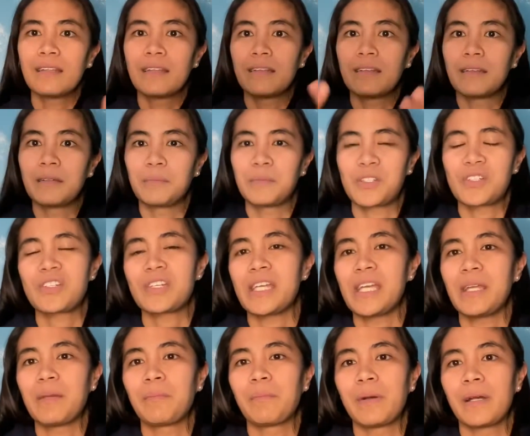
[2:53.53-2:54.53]

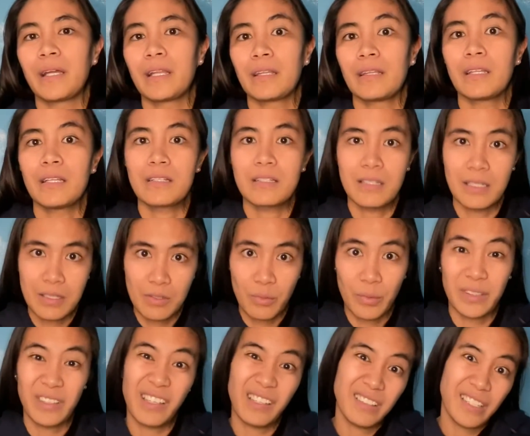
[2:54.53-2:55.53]
machine. But that's
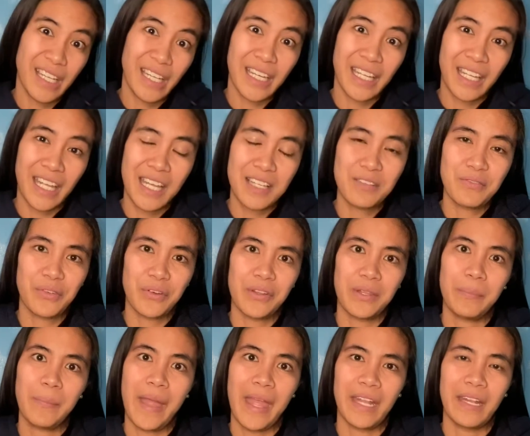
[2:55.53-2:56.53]
what they did, I guess, for the
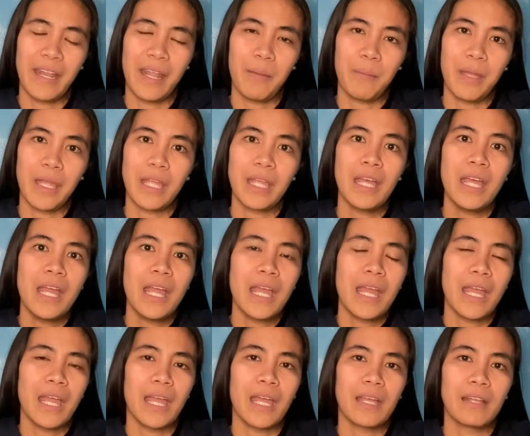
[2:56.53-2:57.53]
pandemic.
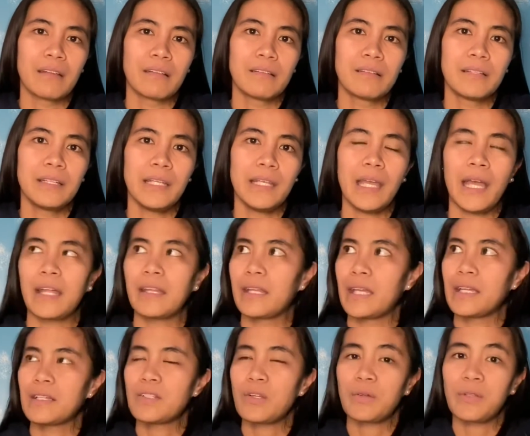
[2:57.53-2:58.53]
And yeah,
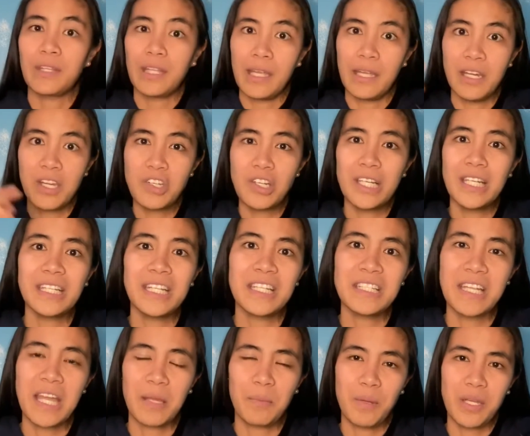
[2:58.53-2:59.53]
initially they
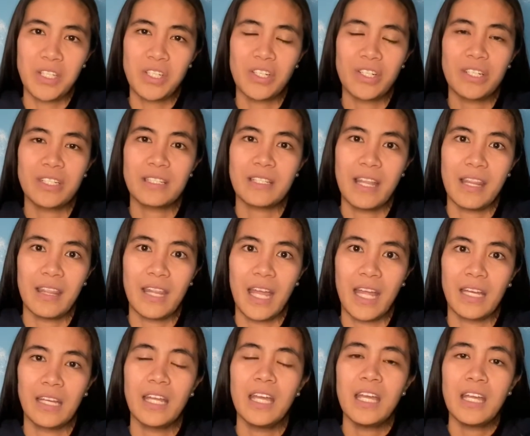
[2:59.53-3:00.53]
take pictures, and
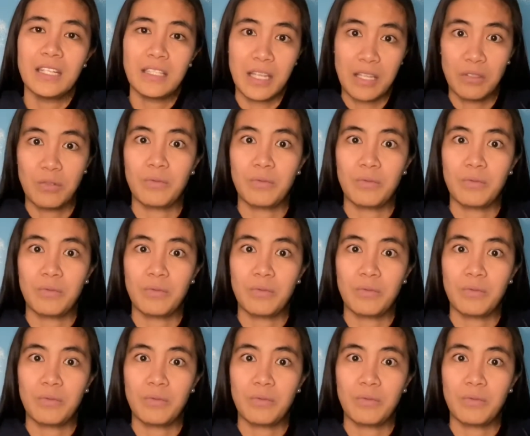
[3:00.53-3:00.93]
then they do the